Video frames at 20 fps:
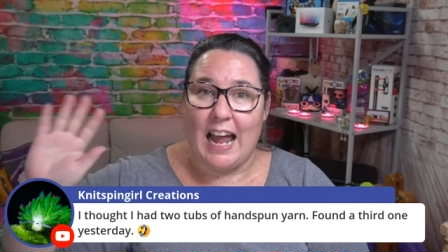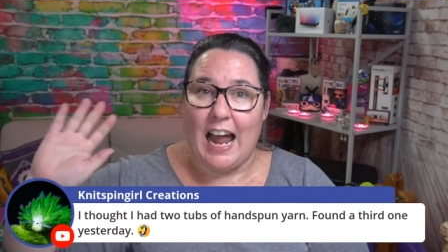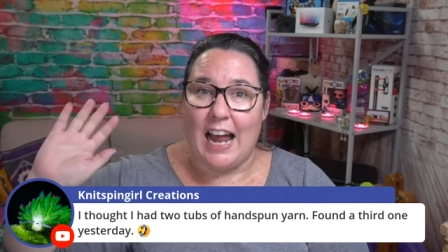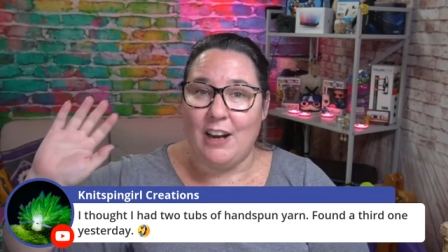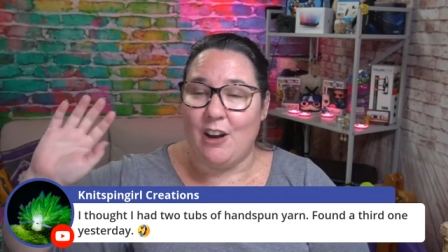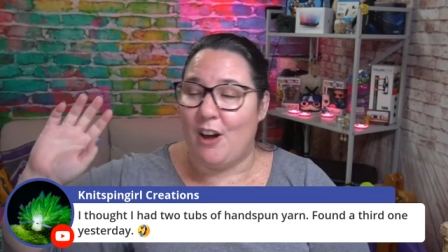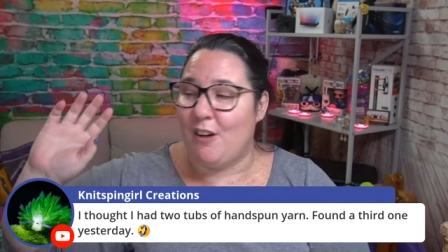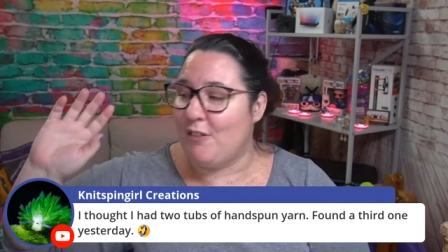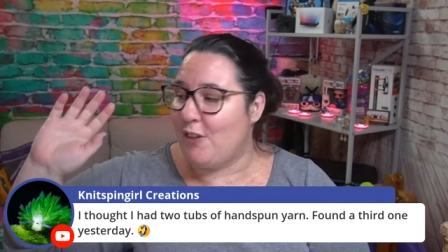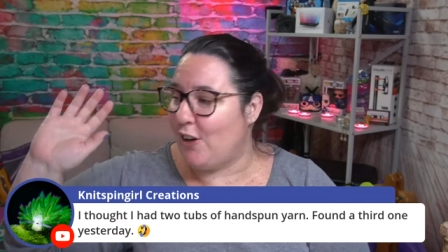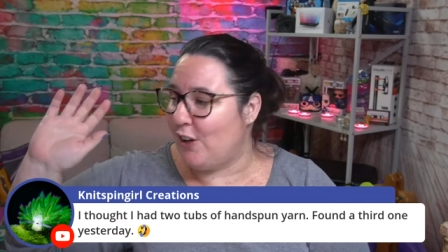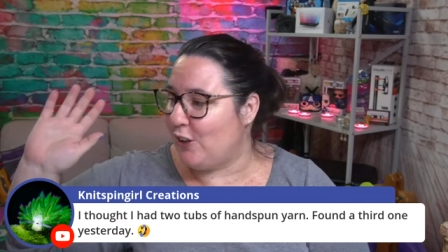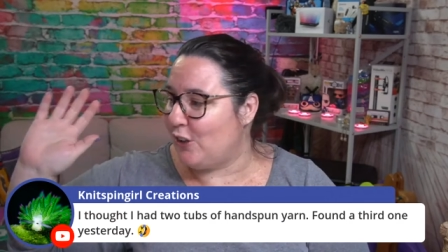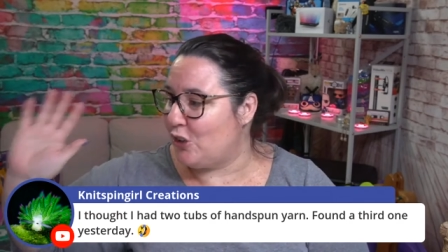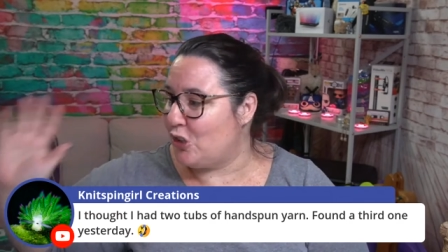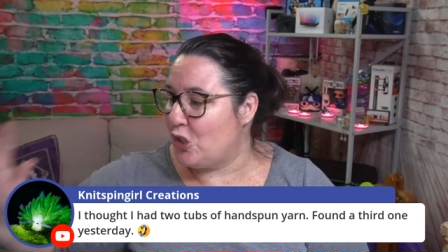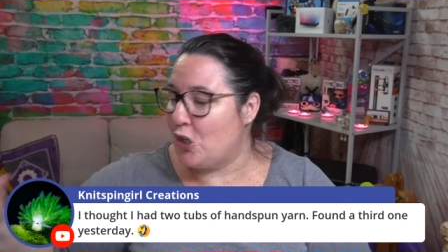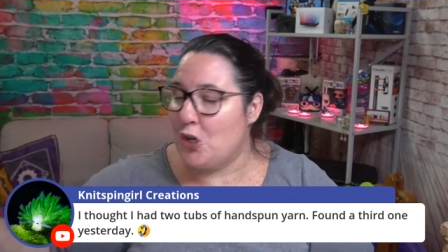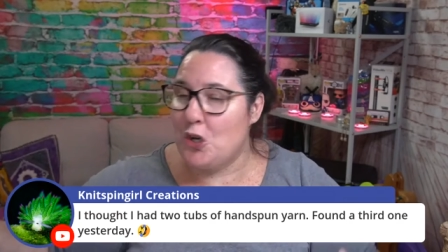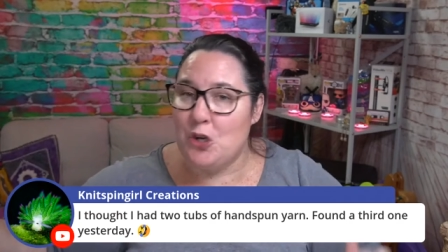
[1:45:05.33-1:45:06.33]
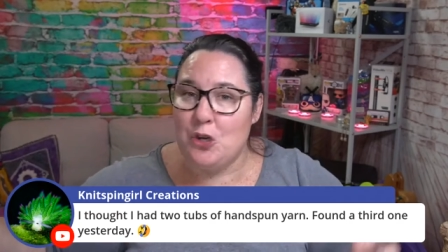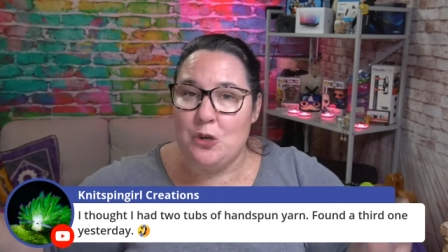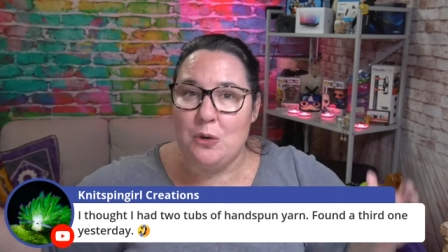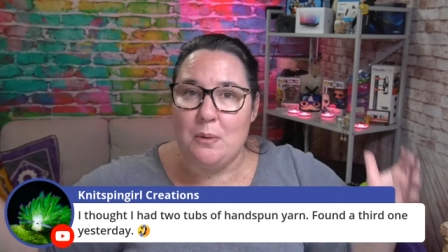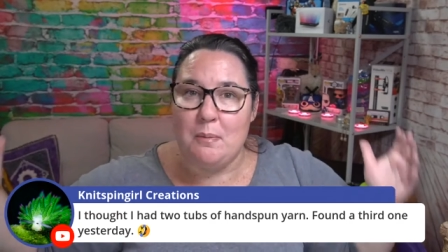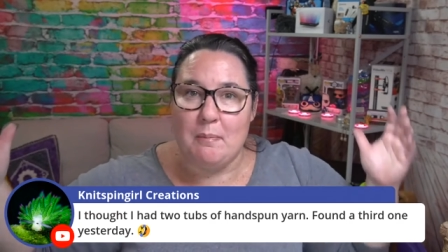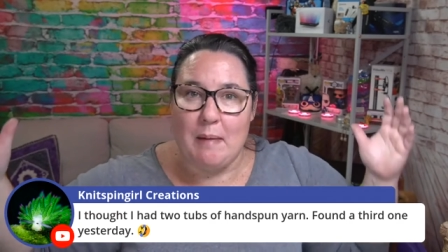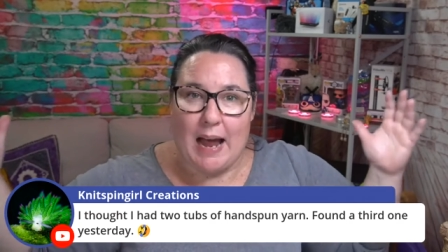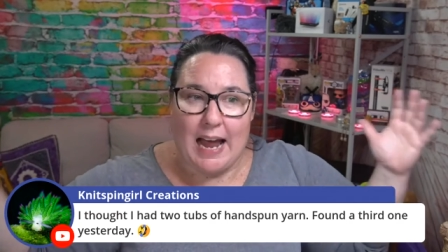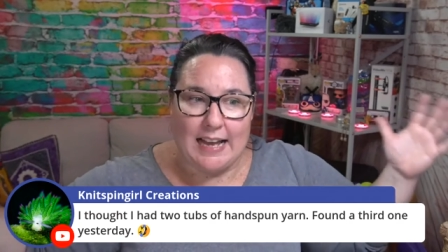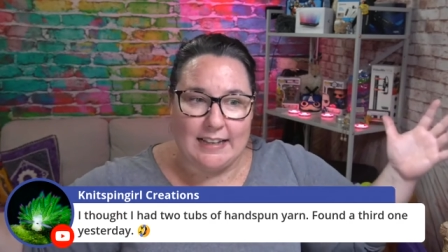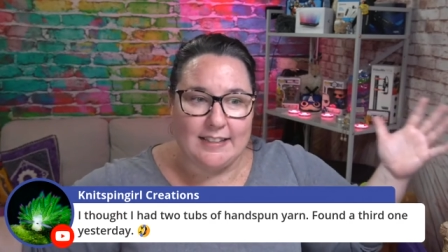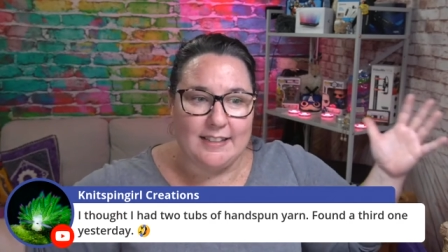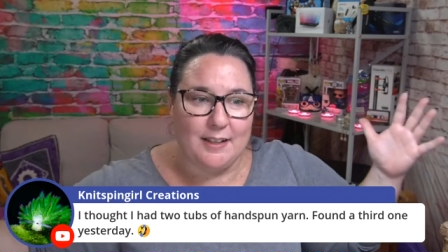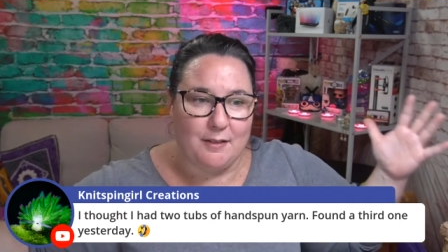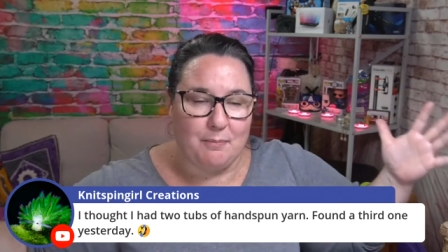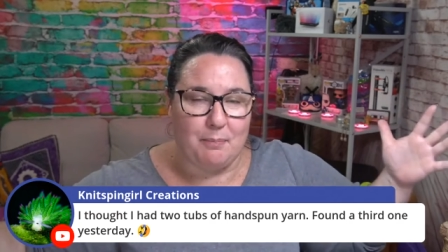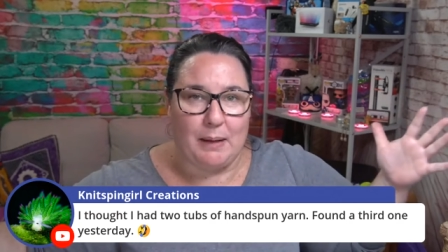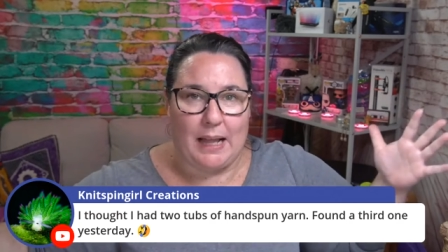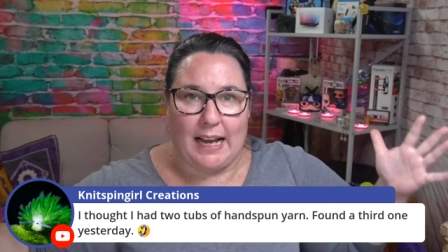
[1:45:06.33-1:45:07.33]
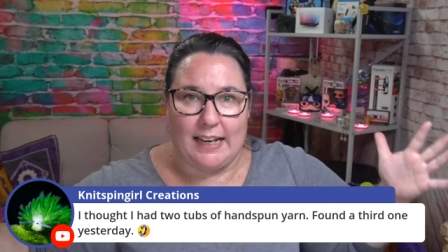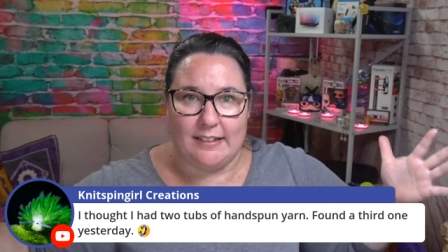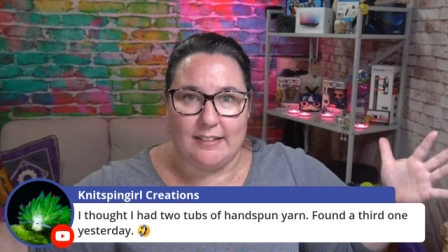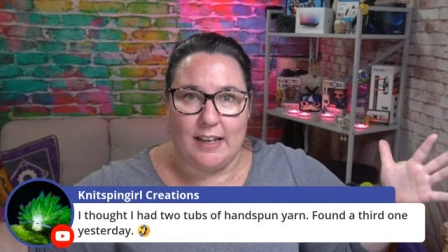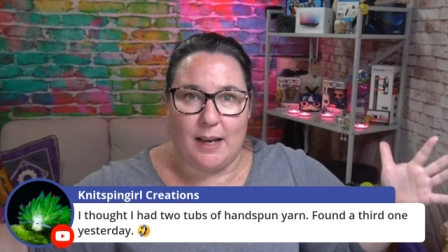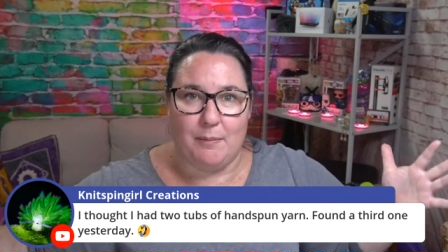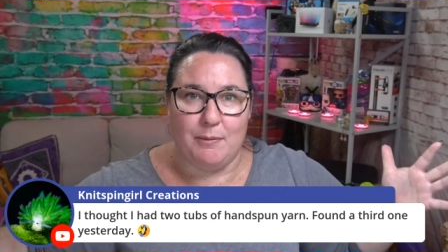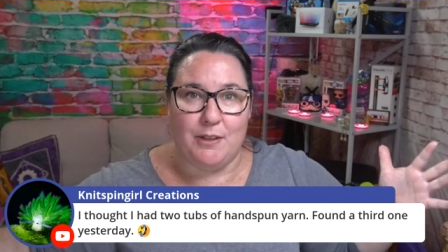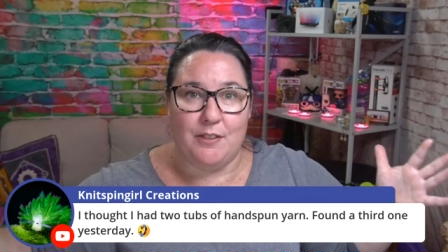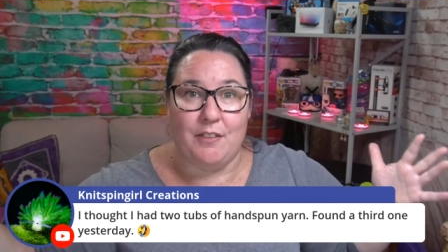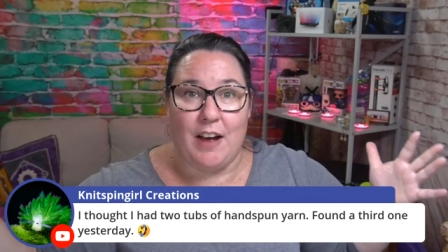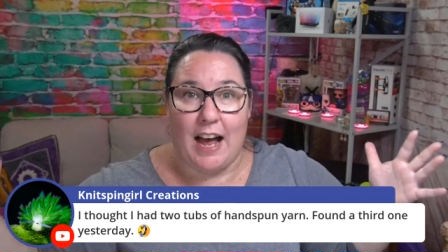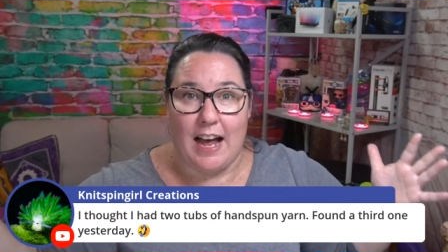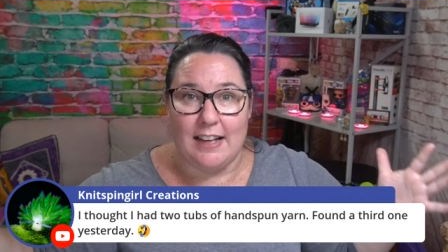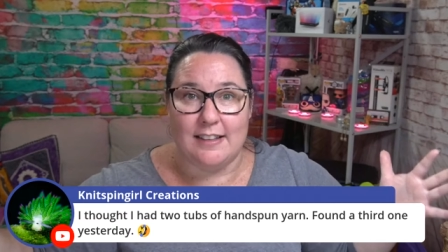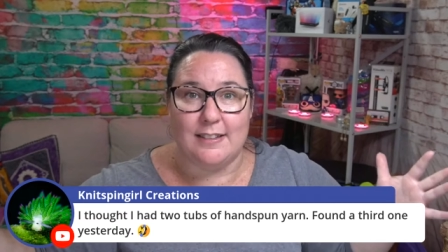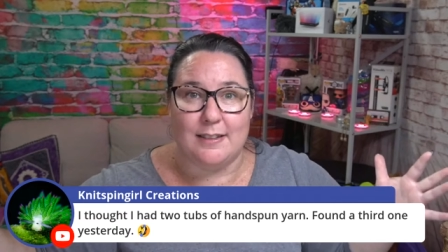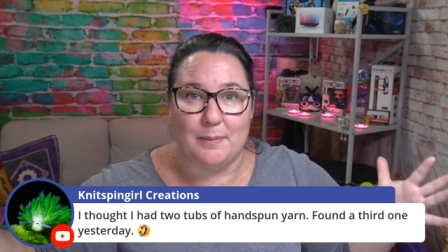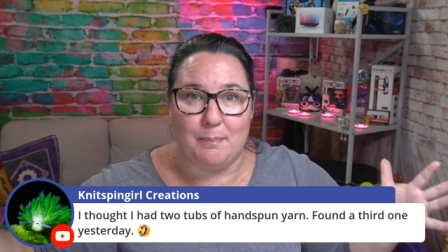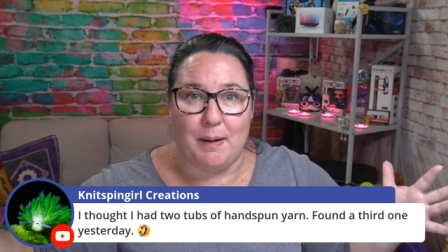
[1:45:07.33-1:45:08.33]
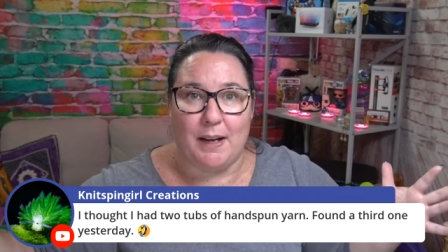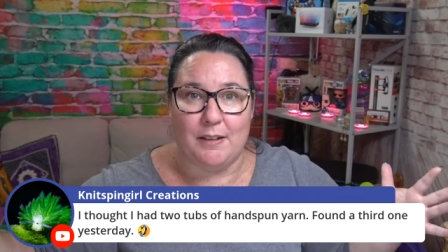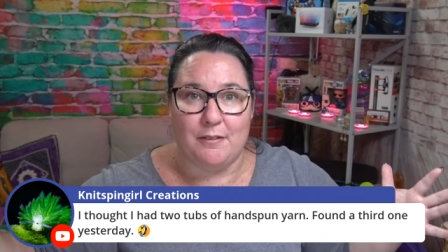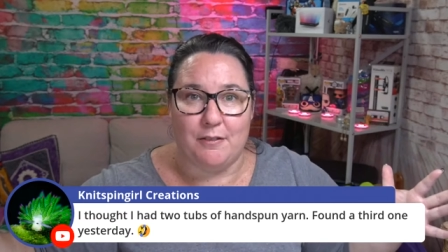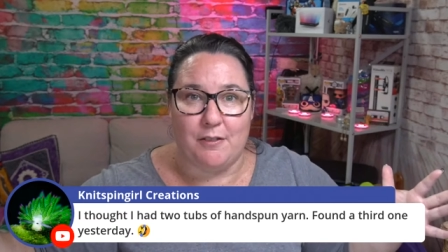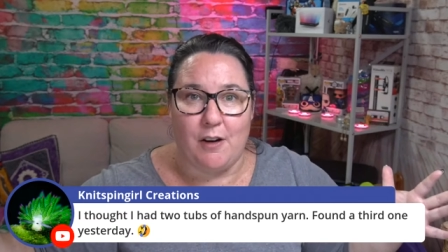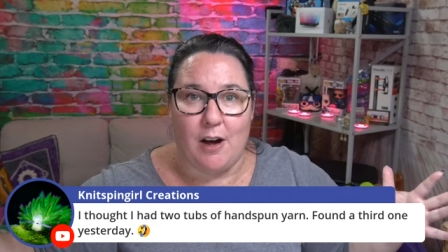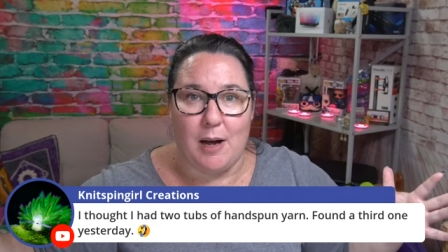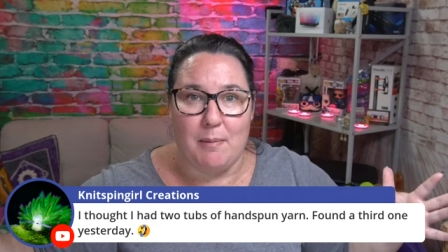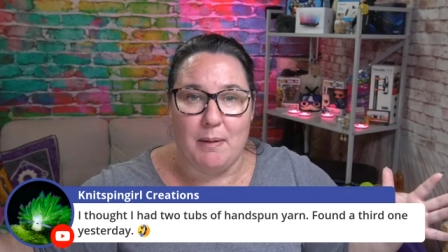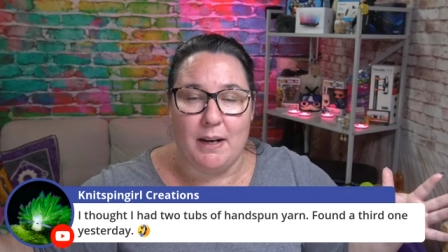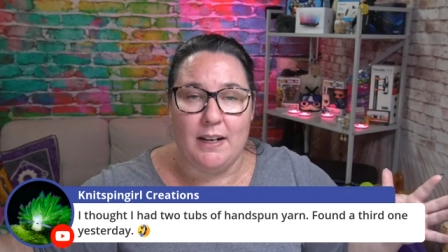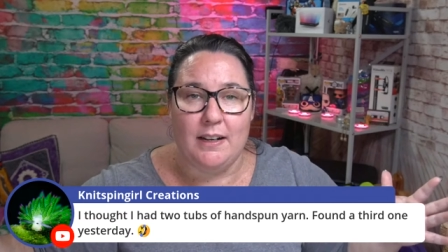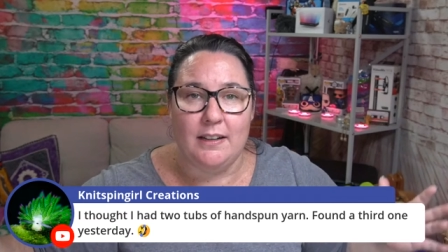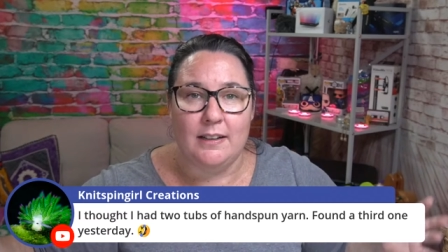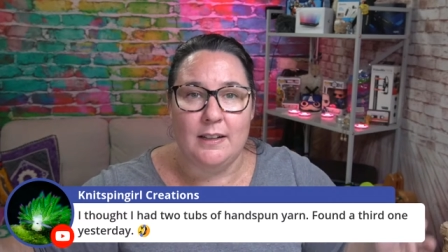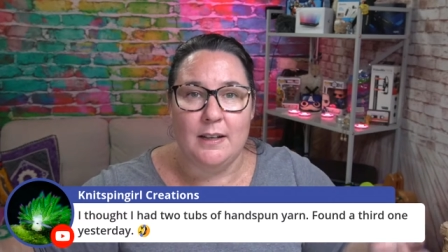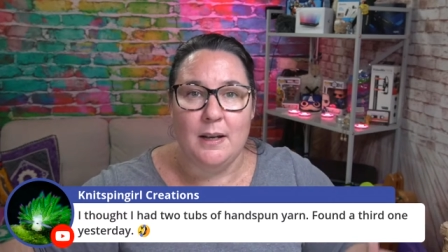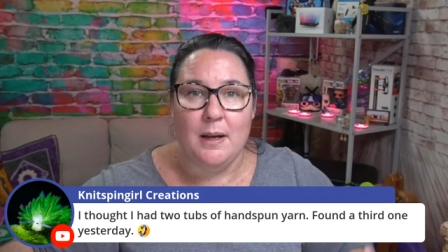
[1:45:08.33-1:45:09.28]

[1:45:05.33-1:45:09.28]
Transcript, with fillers: and I've got two massive black tubs of unspun fiber,